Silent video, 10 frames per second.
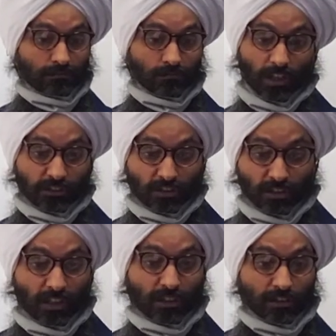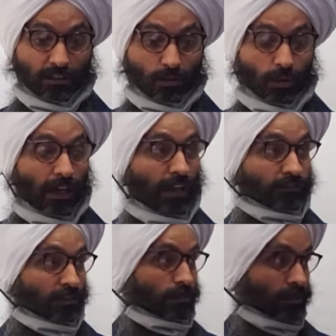Necessarily, you don't have
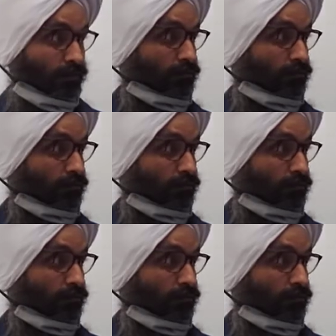to be